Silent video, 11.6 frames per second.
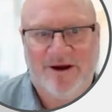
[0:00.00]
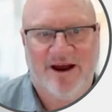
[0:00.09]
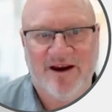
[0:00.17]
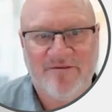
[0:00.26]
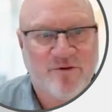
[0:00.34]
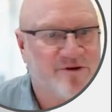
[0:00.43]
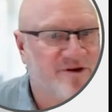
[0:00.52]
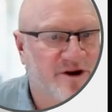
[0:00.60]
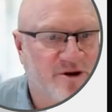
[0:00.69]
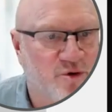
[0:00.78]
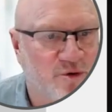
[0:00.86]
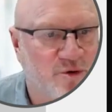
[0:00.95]
Everyone's
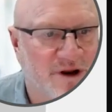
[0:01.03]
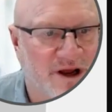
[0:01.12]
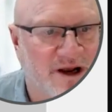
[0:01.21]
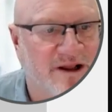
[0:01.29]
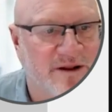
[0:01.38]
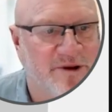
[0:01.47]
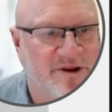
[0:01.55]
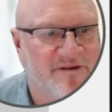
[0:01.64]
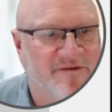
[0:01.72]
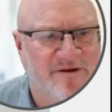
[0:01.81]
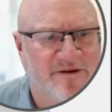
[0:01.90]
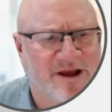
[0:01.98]
going to do it a little bit
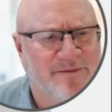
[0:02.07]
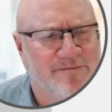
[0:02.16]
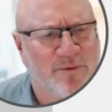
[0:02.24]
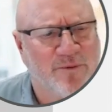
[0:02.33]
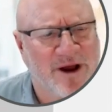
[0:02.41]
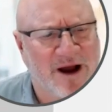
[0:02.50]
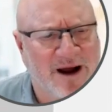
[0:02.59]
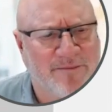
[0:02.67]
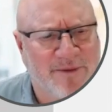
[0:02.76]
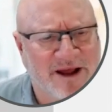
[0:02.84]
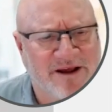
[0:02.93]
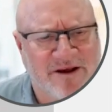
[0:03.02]
differently, but we are
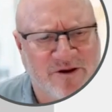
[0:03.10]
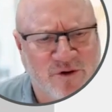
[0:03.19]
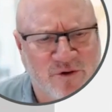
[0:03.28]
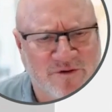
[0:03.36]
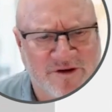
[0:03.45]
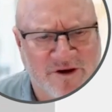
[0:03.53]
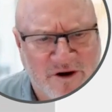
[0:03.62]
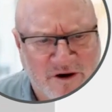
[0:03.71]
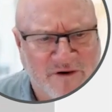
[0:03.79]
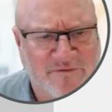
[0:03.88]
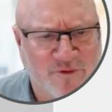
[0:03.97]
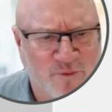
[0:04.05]
making use
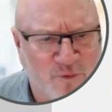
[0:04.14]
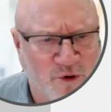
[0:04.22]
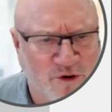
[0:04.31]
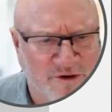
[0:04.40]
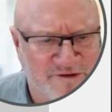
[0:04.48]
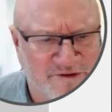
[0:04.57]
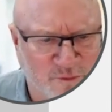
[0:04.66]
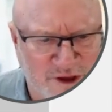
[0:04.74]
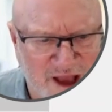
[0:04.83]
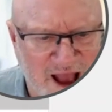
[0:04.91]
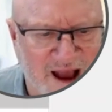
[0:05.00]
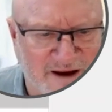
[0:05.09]
of the words that we
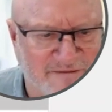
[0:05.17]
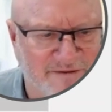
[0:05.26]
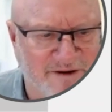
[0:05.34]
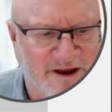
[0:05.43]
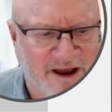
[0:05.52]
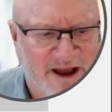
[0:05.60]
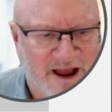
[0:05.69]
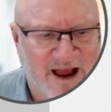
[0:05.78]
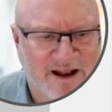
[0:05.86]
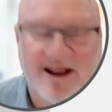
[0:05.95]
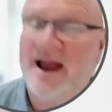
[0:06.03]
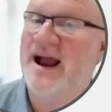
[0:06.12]
have
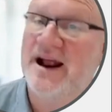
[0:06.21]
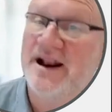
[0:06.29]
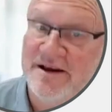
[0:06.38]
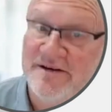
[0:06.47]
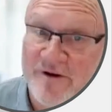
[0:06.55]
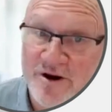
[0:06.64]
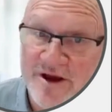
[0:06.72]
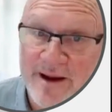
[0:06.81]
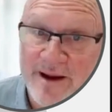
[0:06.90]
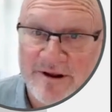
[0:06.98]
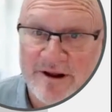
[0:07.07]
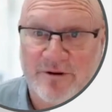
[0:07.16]
and adding
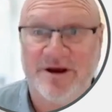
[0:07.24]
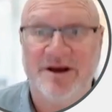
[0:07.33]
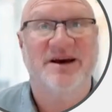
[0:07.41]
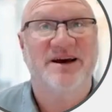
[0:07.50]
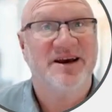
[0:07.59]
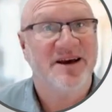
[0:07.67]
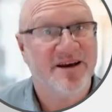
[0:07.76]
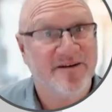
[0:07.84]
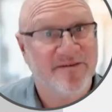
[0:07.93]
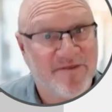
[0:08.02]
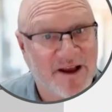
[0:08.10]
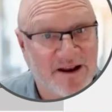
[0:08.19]
vocabulary
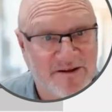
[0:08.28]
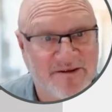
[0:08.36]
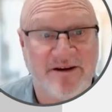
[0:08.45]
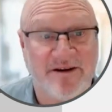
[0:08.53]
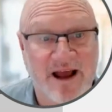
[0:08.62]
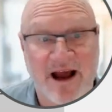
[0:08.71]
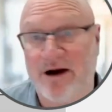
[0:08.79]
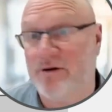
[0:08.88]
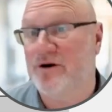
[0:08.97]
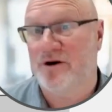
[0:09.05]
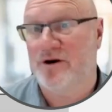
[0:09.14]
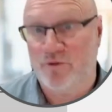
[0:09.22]
if that is in our
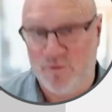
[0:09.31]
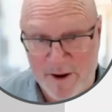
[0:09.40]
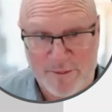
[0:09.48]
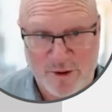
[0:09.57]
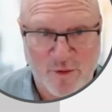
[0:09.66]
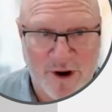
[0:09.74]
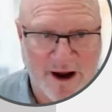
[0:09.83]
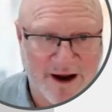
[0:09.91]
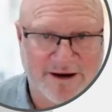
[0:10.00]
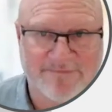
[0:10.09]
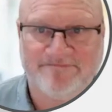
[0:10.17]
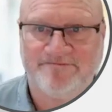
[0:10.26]
repertoire.